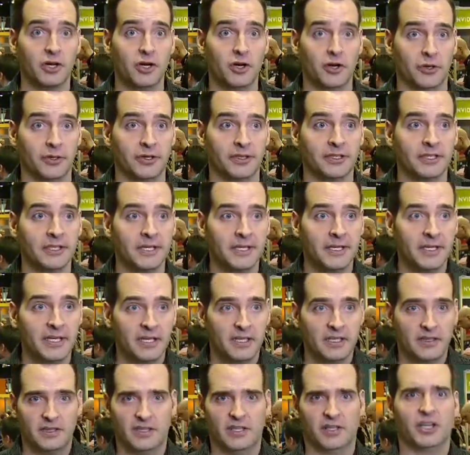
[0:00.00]

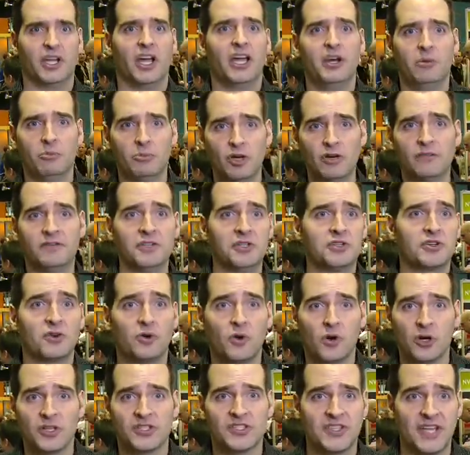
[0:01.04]
code. They're kind of moving
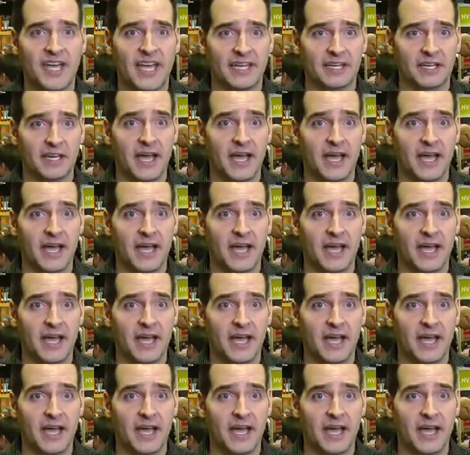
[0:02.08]
towards that